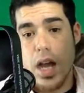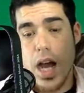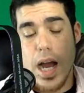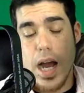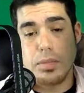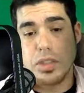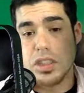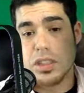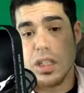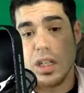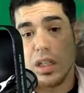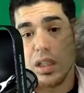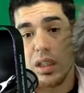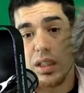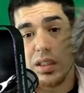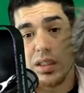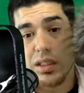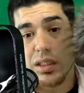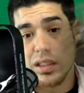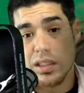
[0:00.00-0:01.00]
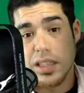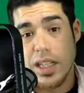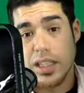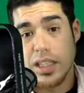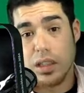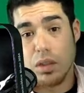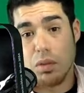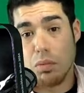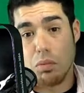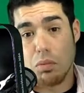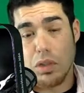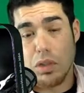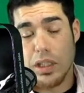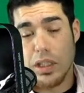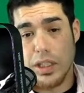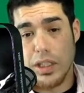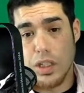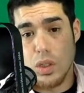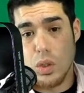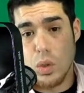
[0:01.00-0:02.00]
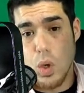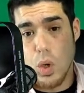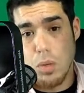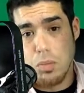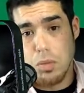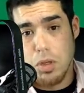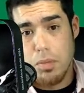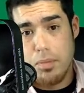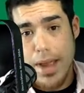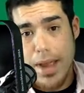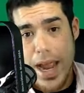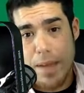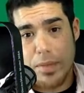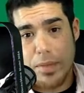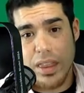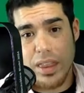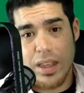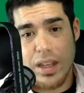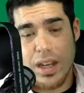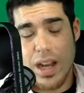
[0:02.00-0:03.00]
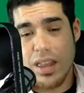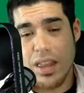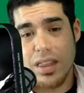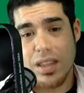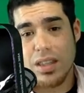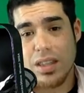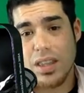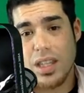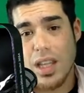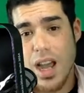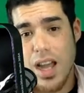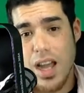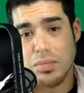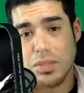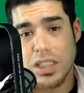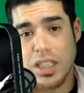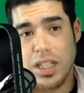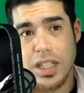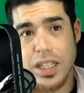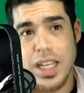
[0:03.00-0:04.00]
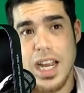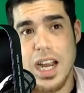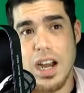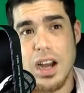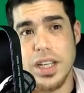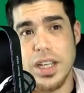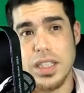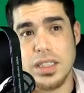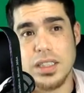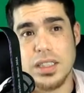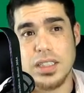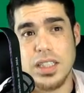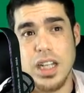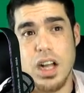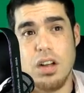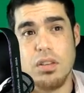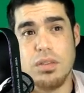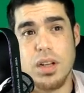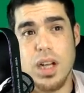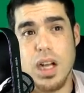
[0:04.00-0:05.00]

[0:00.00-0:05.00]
I'm just going to list this as a really adorable mammoth, and I think that the item is going to carry itself.